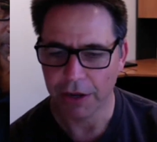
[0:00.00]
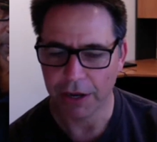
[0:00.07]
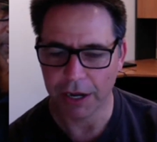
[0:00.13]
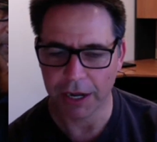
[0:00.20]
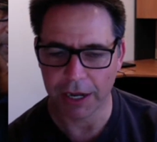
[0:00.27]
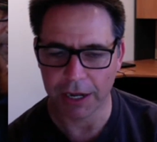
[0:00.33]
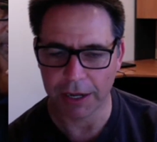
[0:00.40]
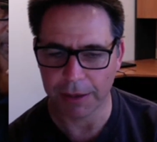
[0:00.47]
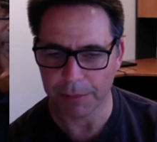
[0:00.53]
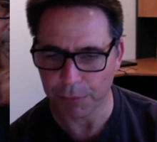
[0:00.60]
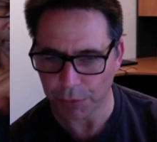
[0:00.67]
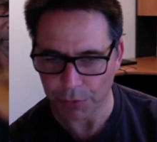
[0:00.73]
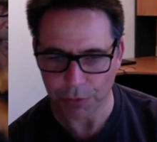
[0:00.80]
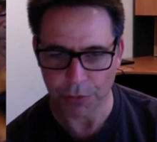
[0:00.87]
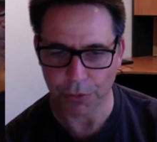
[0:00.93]

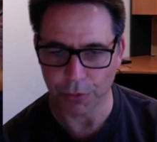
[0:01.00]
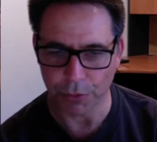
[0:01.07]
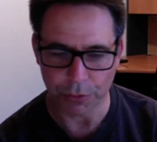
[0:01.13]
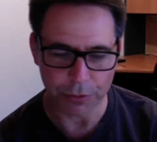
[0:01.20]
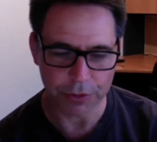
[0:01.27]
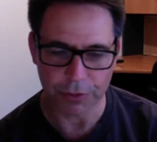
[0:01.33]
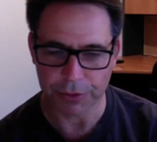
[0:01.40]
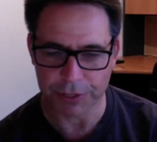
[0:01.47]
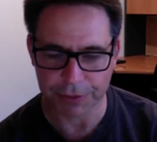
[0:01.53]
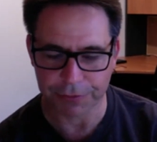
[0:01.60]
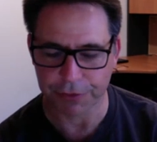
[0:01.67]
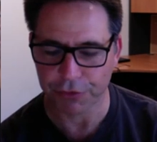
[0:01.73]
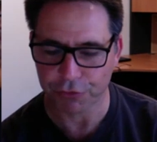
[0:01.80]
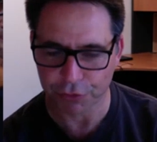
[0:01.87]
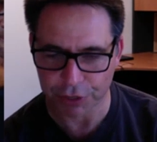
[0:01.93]
or
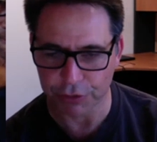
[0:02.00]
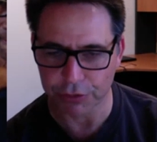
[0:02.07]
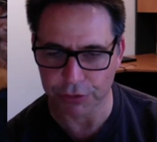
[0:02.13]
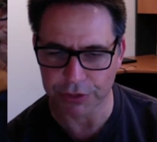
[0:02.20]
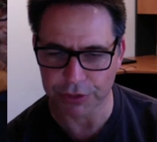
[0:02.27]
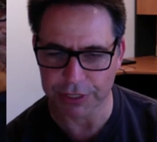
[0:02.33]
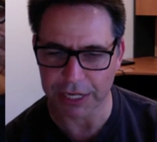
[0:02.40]
different drills